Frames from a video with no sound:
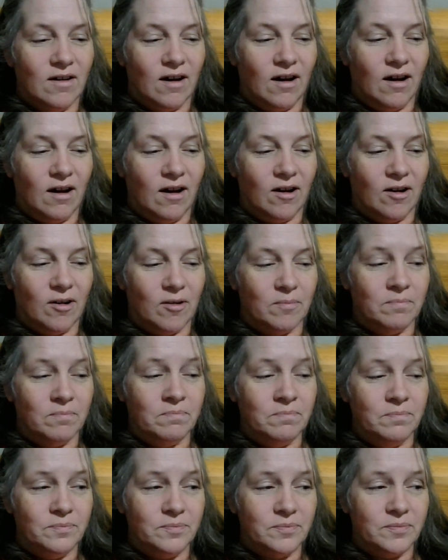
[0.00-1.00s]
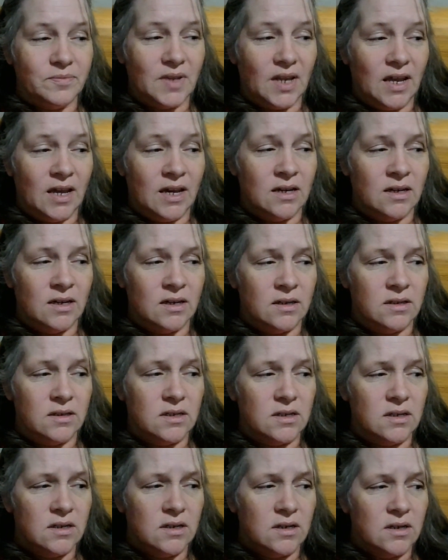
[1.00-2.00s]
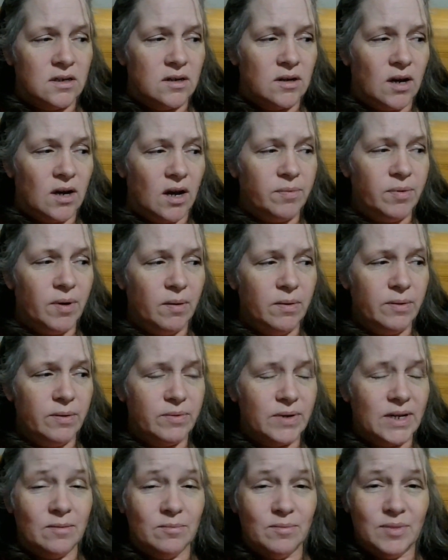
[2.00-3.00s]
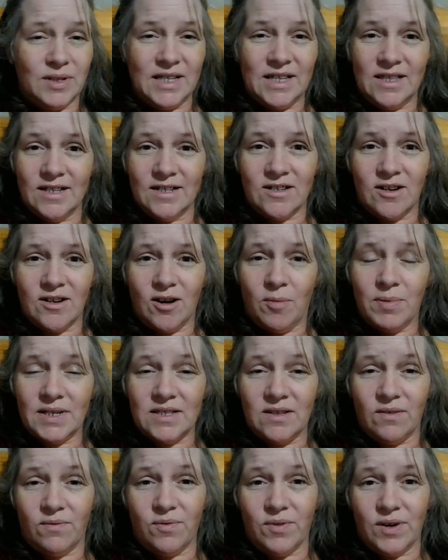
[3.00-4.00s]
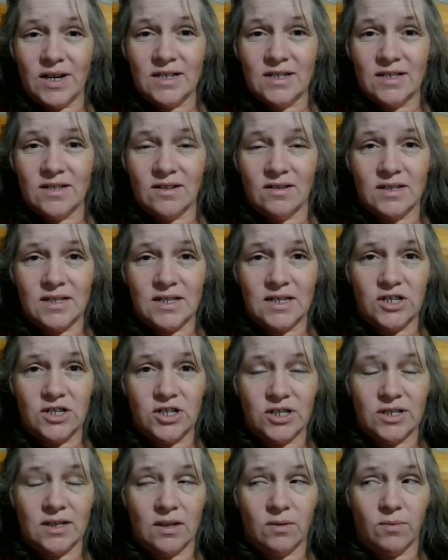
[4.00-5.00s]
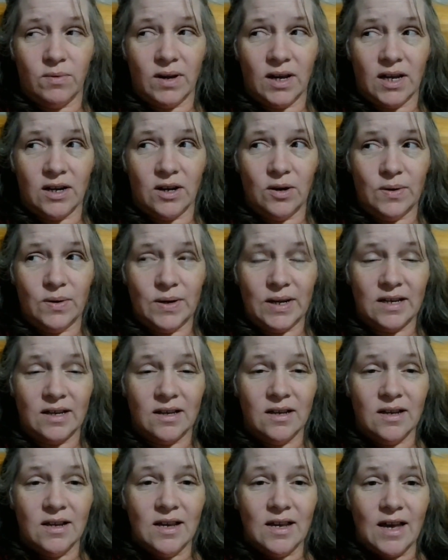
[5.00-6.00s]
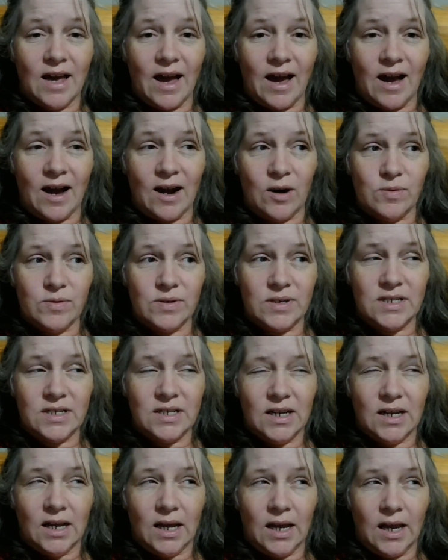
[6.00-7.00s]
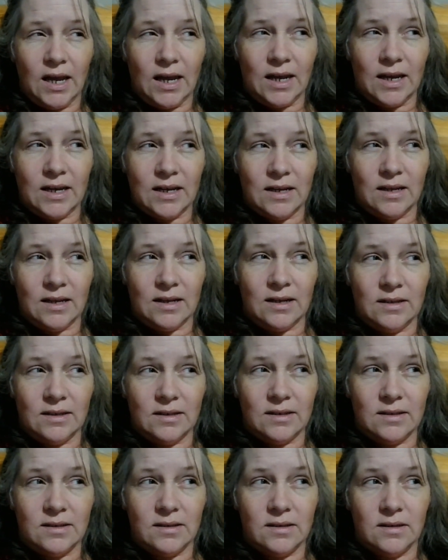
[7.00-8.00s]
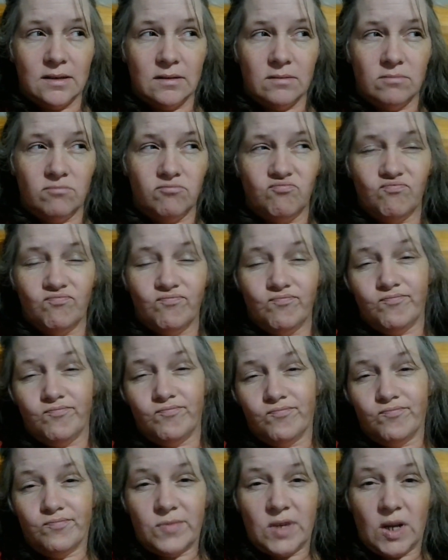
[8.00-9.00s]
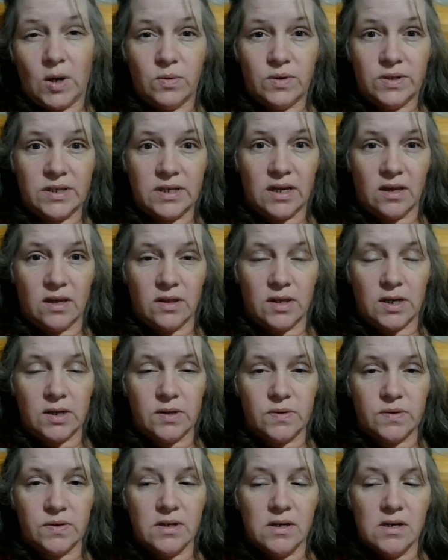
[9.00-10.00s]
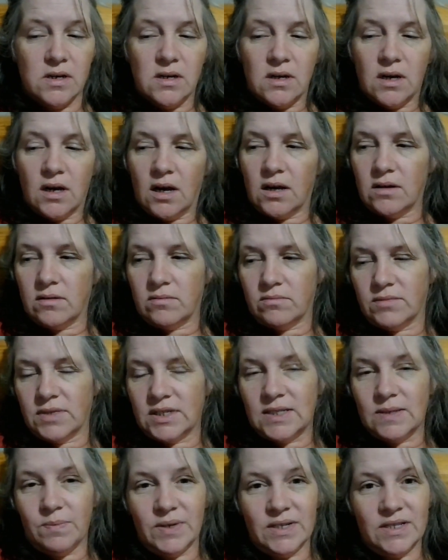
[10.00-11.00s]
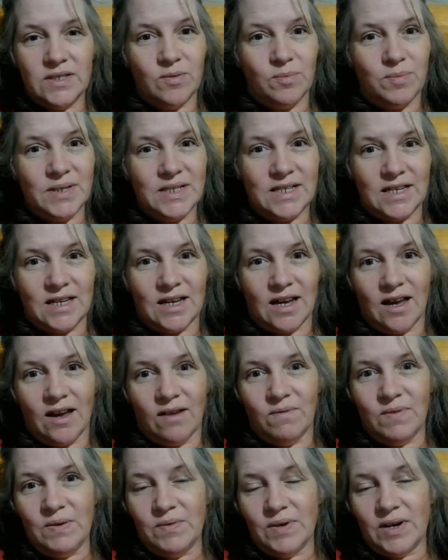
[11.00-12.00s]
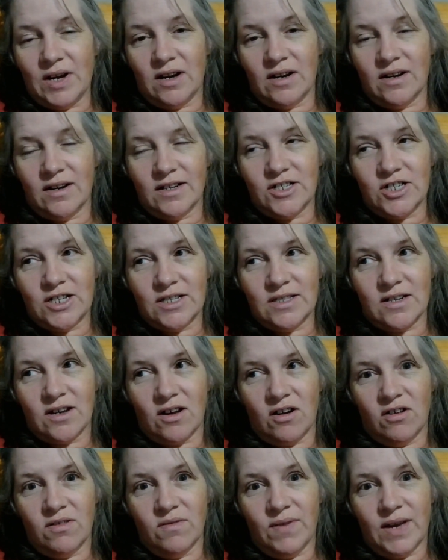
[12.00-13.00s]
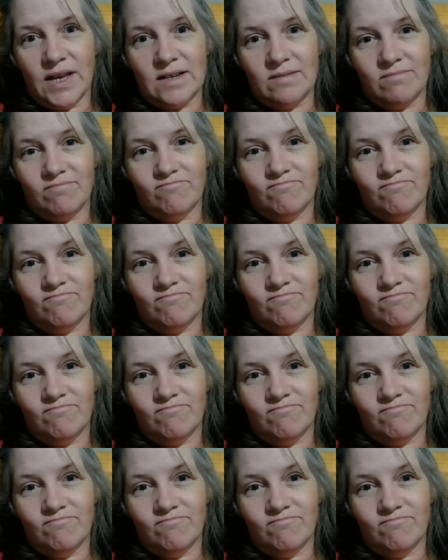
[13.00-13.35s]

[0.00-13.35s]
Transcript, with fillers: Um, and I probably would completely stop except for he still has stitches and that we got to go get out. And we'll see how that goes. Um, it's been so busy. I haven't even gotten a chance to call the vet.